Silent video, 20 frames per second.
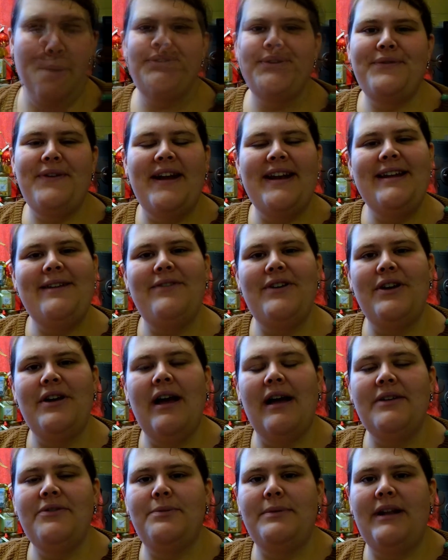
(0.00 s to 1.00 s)
So if any of you
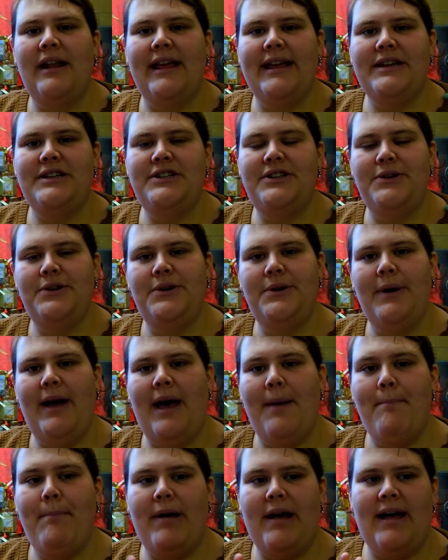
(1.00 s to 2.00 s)
guys would like to
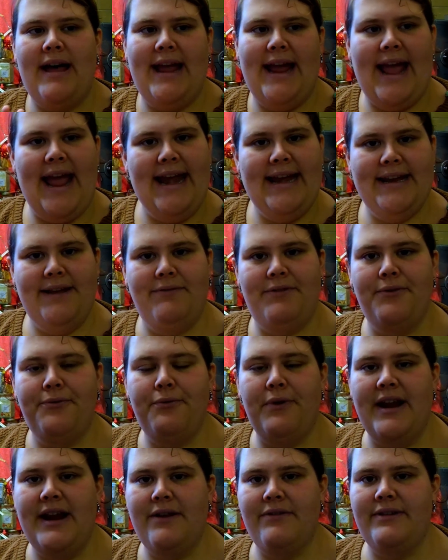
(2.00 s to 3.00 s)
buy any of the
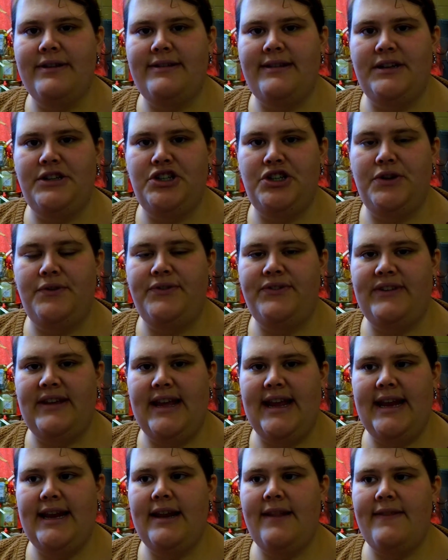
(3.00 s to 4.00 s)
fragrances you've
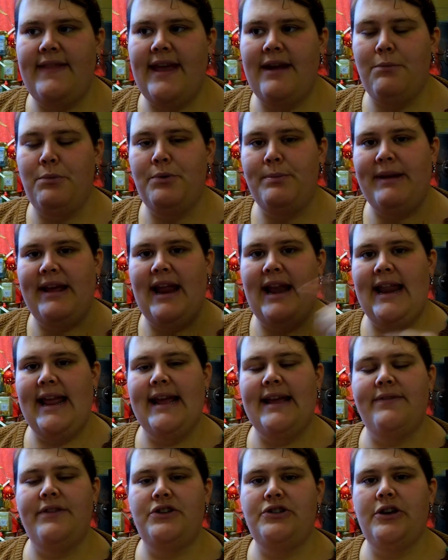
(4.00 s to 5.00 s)
seen, there will be a
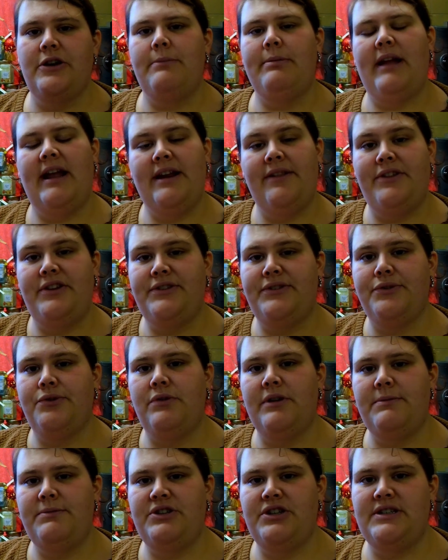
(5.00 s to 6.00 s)
link in the top line of the
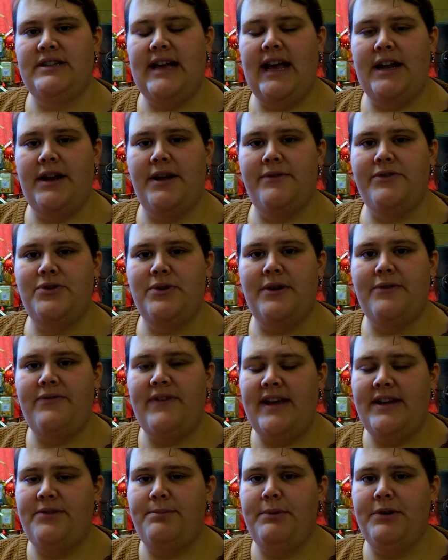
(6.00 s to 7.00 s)
description to head over to our
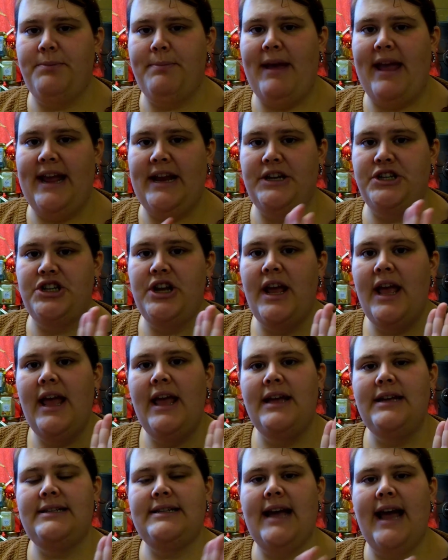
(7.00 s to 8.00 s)
Facebook page
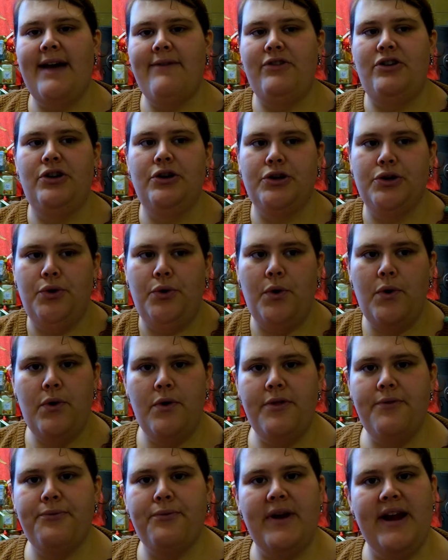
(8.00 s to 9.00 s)
to have a look at
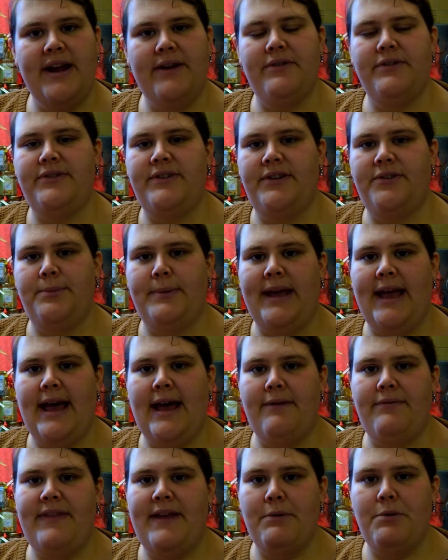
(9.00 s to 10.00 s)
all the fragrances we
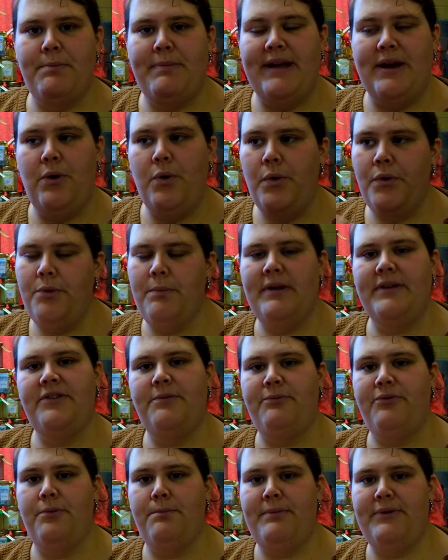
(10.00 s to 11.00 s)
have. They will be all the
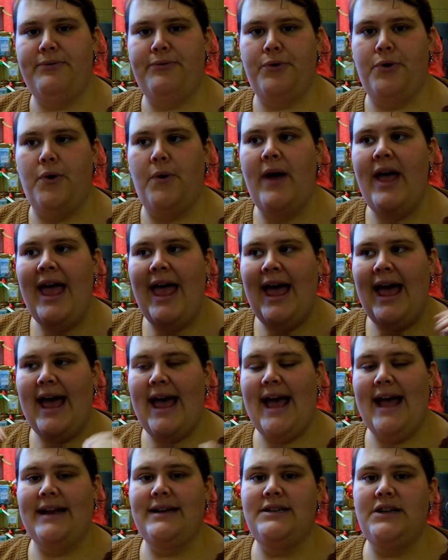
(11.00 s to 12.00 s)
ones from before
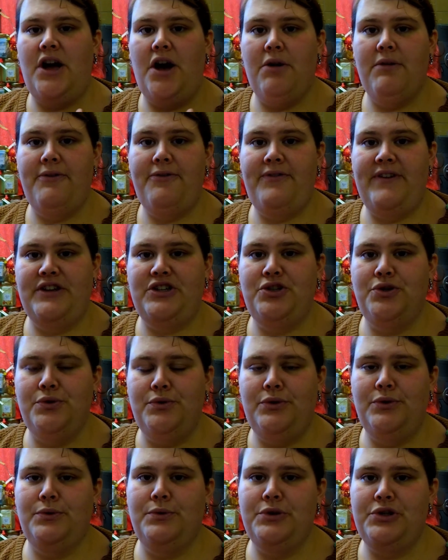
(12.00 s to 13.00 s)
and our official
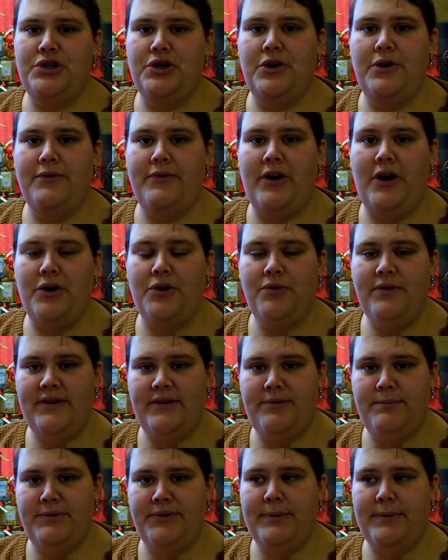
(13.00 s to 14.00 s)
launch of our
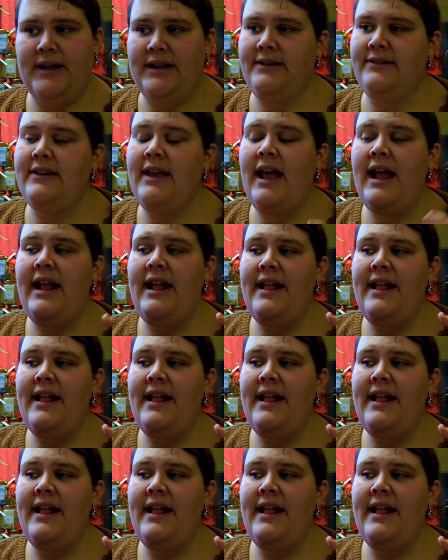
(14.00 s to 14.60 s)
Christmas ones.